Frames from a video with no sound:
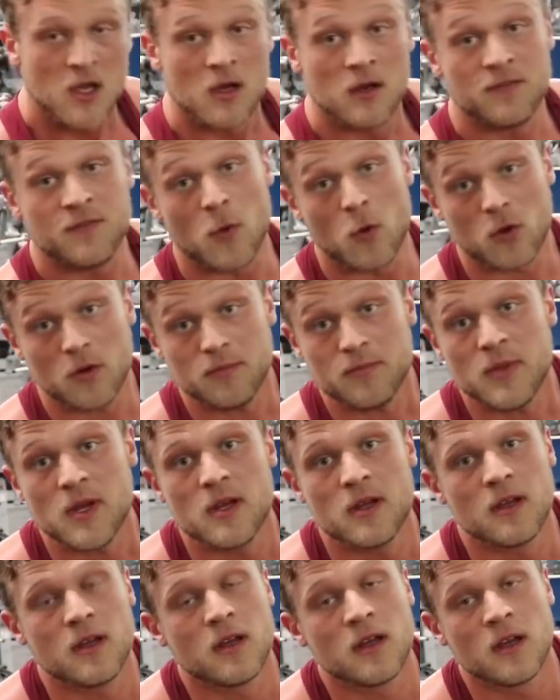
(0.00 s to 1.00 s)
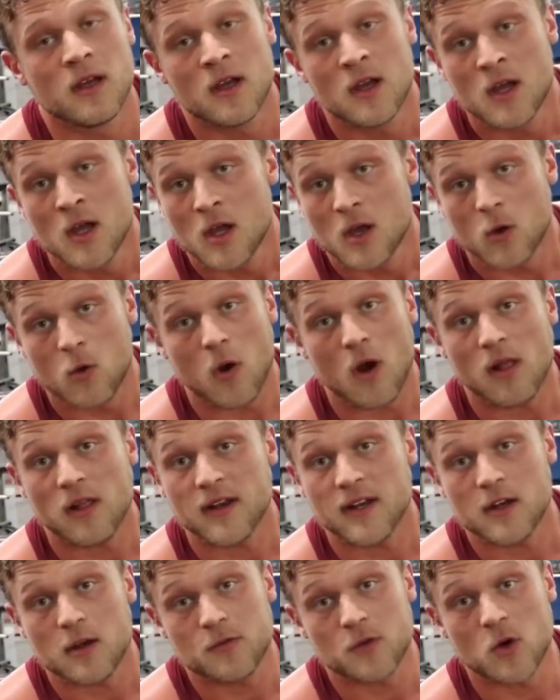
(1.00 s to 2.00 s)
form,
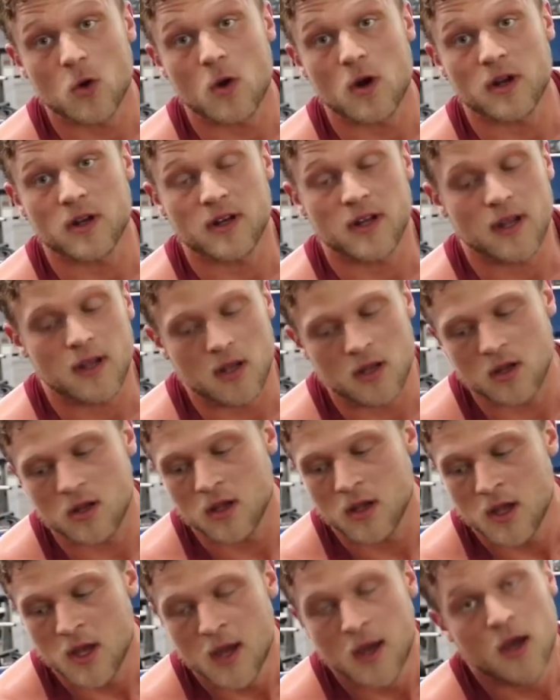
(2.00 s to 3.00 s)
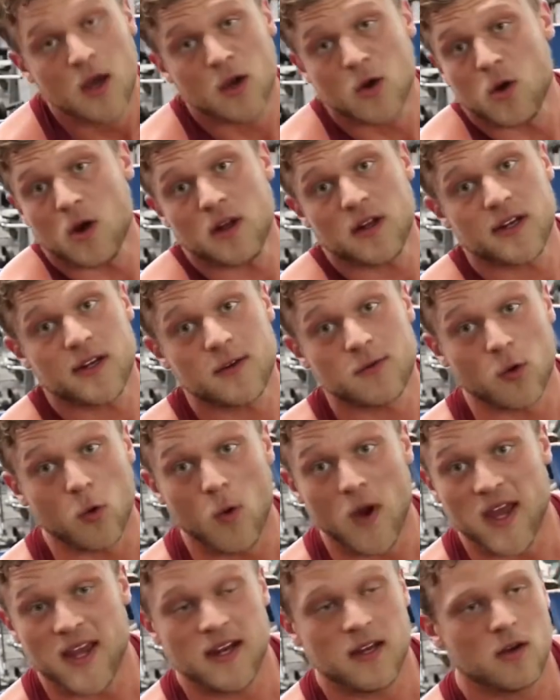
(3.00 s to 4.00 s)
quality over quantity, quality over
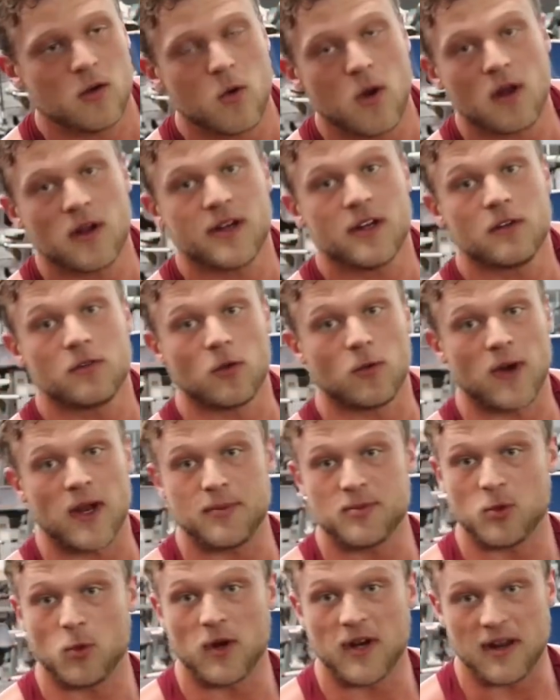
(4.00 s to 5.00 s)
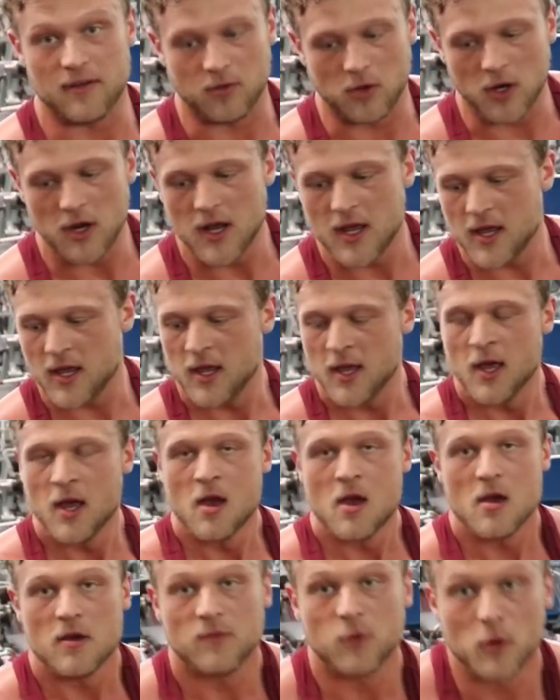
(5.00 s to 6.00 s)
weight, quality over reps, whatever.
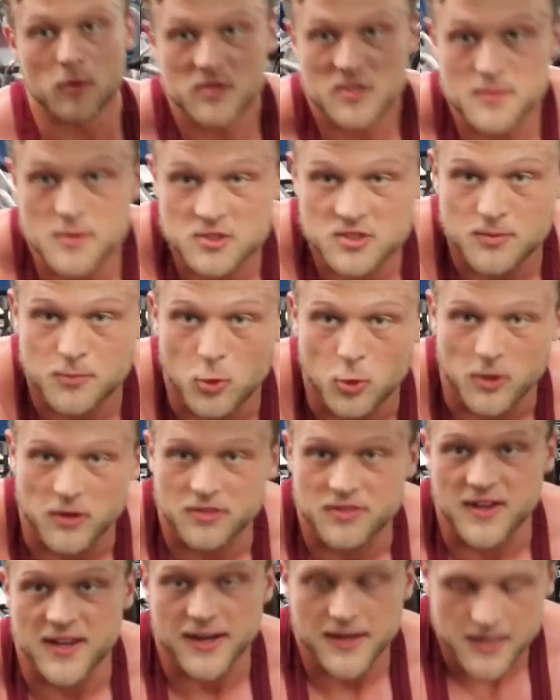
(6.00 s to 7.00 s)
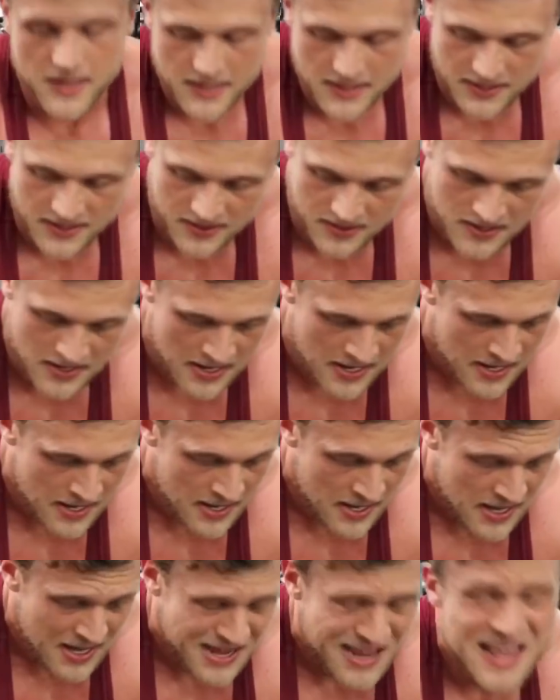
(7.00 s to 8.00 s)
Form is the most important thing.
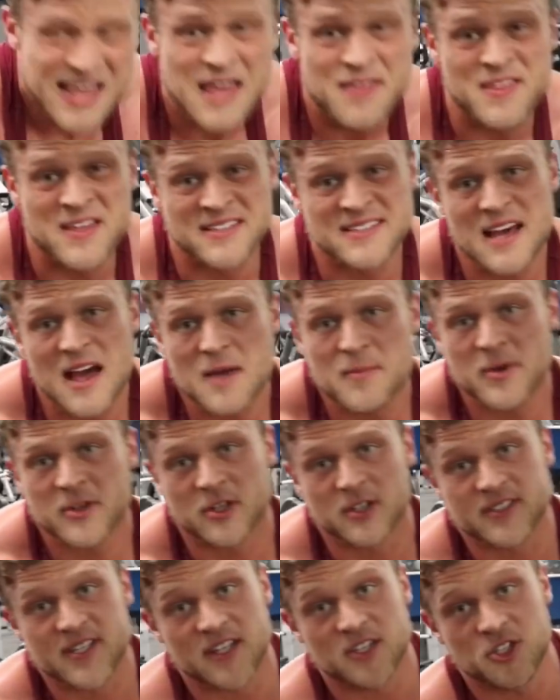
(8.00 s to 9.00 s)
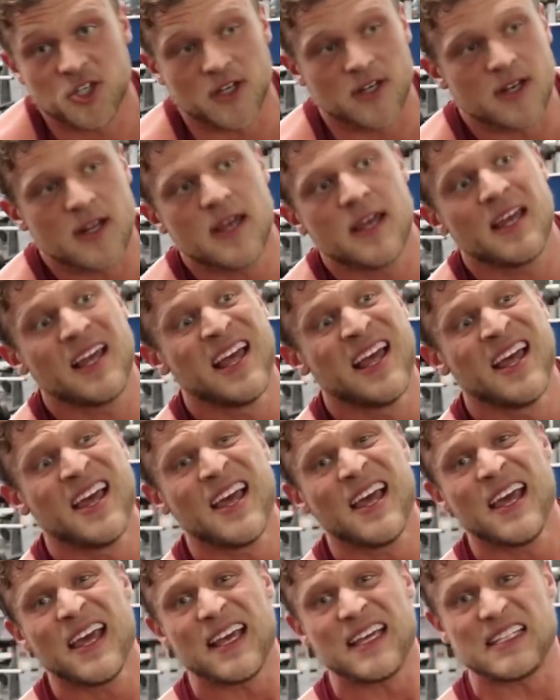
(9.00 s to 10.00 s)
And then time under tension
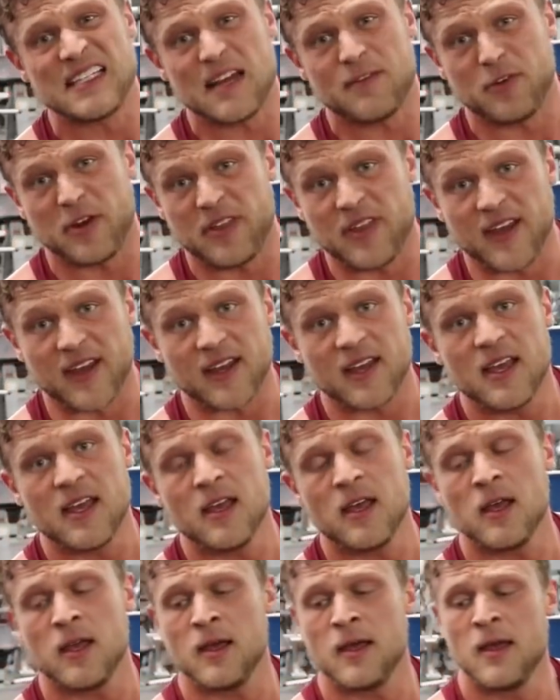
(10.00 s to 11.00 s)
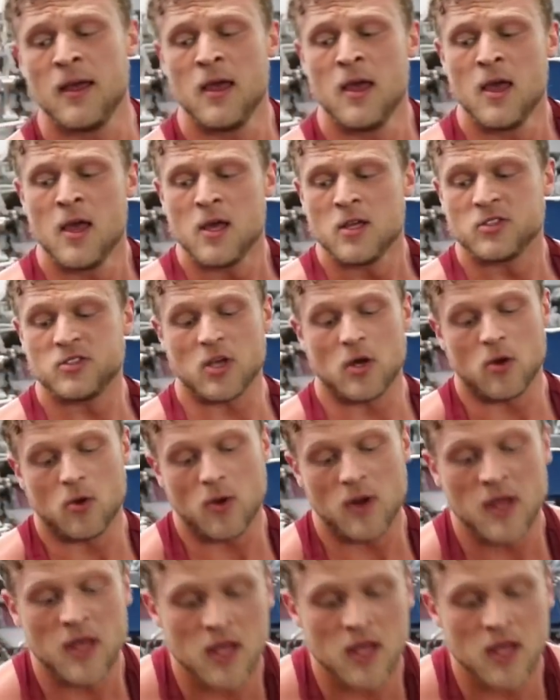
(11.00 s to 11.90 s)
is everything. So